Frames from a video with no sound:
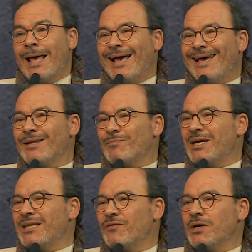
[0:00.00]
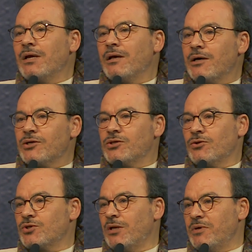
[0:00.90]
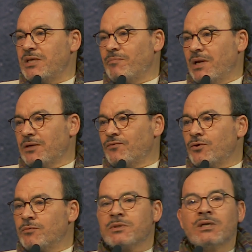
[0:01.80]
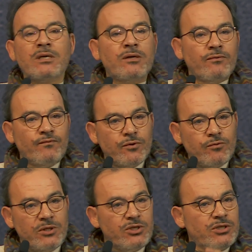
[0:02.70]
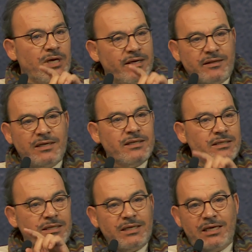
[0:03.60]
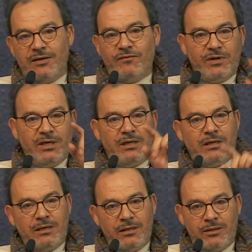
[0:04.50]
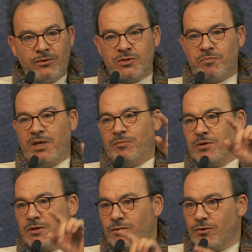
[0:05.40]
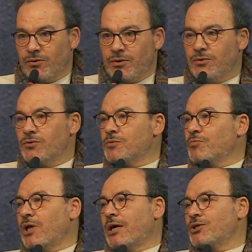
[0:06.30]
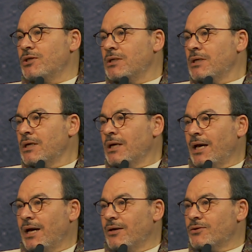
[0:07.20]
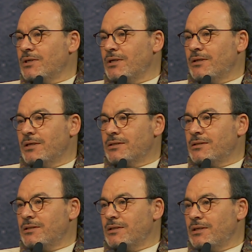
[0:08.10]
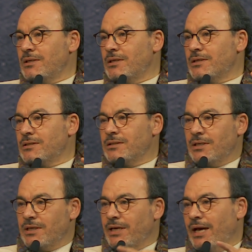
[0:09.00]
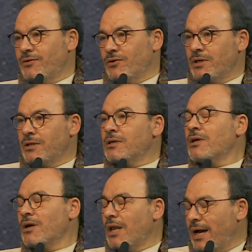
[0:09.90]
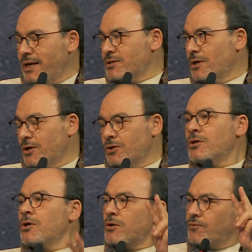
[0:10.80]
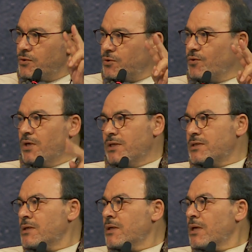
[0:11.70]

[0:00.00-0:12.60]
and by the very large social media platforms for which I think every newspaper or news production house in this gathering relies on for 2 things.